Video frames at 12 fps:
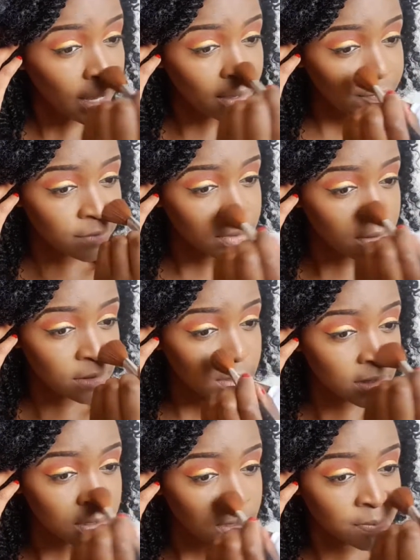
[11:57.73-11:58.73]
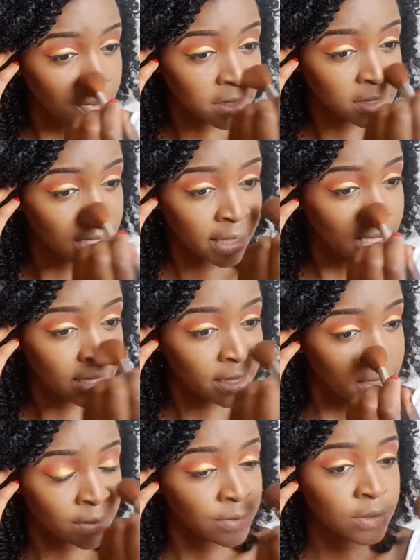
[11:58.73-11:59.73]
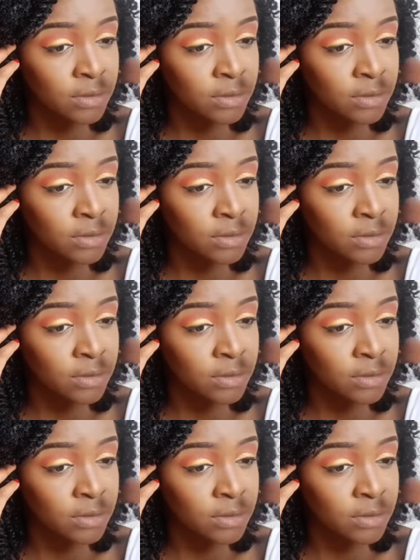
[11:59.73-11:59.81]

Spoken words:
I've been using this brush lately and it